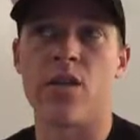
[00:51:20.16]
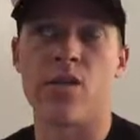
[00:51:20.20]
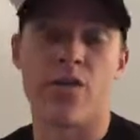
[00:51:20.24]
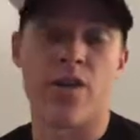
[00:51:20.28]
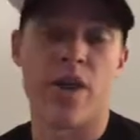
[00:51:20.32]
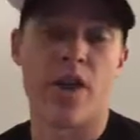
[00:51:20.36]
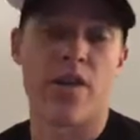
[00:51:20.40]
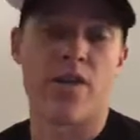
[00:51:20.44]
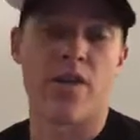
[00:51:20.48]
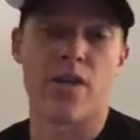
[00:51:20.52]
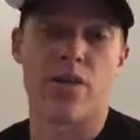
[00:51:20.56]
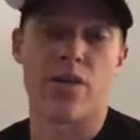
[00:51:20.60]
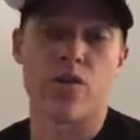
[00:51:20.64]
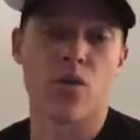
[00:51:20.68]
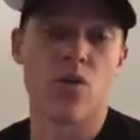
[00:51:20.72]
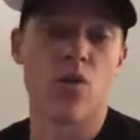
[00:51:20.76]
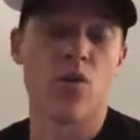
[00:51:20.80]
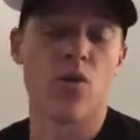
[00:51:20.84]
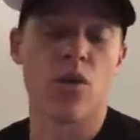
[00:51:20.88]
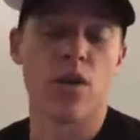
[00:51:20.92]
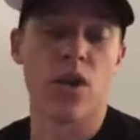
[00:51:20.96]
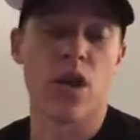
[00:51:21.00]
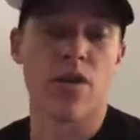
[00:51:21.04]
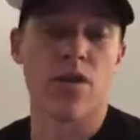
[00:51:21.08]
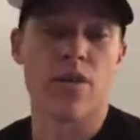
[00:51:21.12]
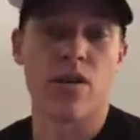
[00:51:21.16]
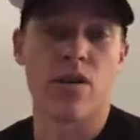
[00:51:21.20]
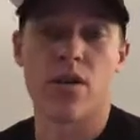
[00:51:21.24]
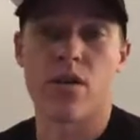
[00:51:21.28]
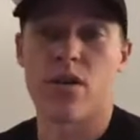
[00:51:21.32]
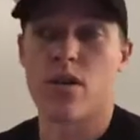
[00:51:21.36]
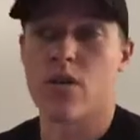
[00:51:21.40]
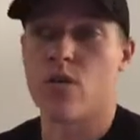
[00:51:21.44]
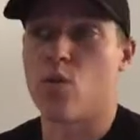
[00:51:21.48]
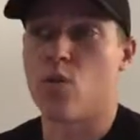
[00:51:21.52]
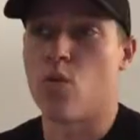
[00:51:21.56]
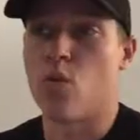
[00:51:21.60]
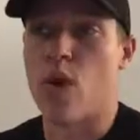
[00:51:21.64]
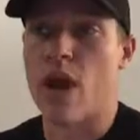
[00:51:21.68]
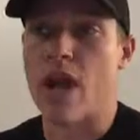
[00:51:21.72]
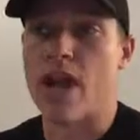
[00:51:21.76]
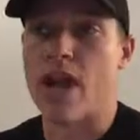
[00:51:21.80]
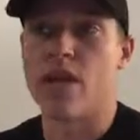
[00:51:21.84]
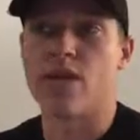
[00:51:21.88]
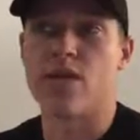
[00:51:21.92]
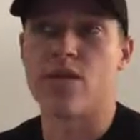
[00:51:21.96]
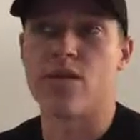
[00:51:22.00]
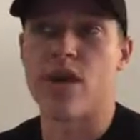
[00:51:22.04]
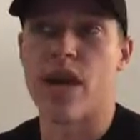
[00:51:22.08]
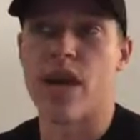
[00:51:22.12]
then there's a whole other
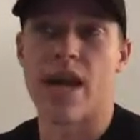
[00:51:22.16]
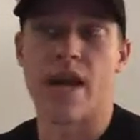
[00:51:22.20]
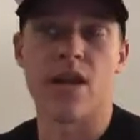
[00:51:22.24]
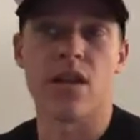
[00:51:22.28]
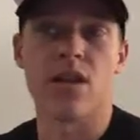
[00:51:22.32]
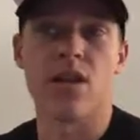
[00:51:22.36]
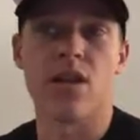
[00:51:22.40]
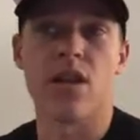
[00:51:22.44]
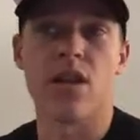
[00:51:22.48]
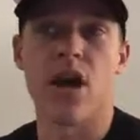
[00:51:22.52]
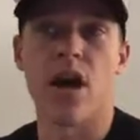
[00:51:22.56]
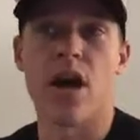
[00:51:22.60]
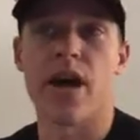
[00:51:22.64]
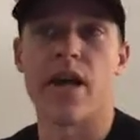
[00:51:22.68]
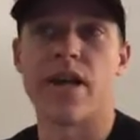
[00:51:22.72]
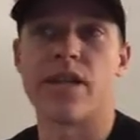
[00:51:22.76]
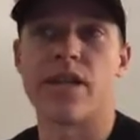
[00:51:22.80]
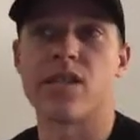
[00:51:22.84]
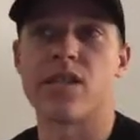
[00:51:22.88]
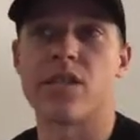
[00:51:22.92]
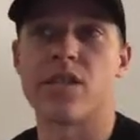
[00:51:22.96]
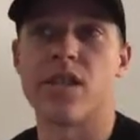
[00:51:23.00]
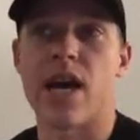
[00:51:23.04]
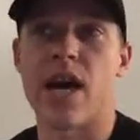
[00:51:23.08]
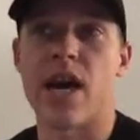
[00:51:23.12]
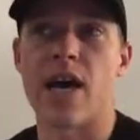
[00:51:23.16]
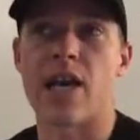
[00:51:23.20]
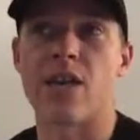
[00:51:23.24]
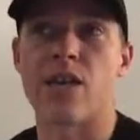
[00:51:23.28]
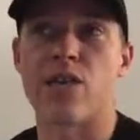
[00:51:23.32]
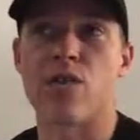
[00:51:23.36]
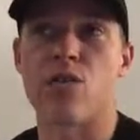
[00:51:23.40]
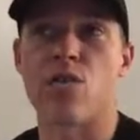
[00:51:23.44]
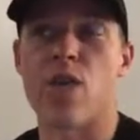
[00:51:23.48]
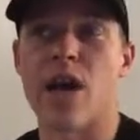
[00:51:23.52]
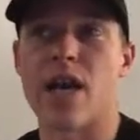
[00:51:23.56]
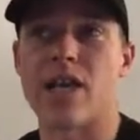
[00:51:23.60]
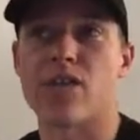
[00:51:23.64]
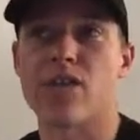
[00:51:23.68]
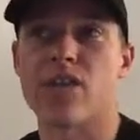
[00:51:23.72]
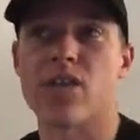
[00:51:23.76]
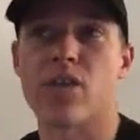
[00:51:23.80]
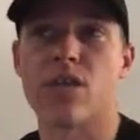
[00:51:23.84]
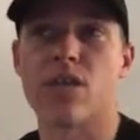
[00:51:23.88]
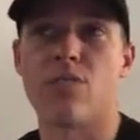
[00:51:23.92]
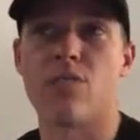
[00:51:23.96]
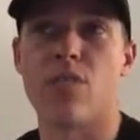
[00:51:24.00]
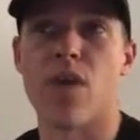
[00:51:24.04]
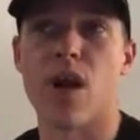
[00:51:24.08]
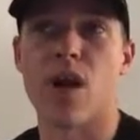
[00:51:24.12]
way to analyze that the rest of
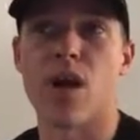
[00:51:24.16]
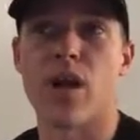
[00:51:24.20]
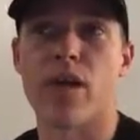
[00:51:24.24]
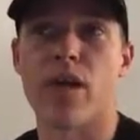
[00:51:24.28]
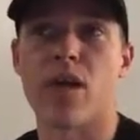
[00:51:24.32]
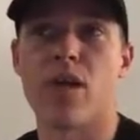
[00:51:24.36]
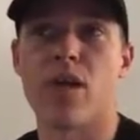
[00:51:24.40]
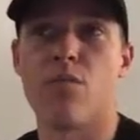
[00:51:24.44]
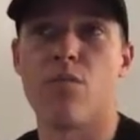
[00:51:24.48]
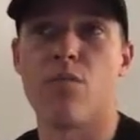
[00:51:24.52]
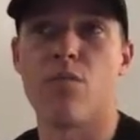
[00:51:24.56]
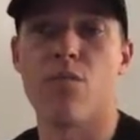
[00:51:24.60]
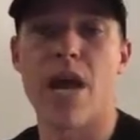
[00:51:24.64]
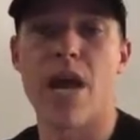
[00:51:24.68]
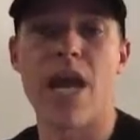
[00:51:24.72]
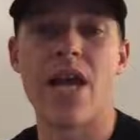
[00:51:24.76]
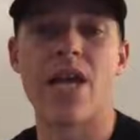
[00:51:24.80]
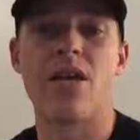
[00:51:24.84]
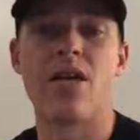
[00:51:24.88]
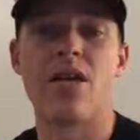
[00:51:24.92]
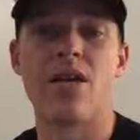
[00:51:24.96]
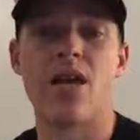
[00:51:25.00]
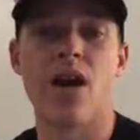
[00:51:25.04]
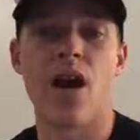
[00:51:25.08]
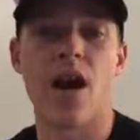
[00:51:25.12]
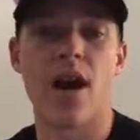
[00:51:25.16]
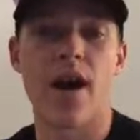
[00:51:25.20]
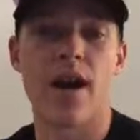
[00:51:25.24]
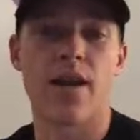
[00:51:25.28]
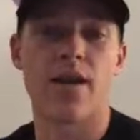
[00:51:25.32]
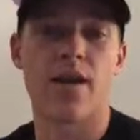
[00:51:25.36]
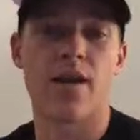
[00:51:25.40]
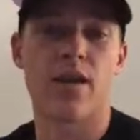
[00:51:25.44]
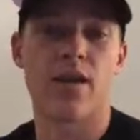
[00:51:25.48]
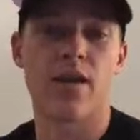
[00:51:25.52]
the market may not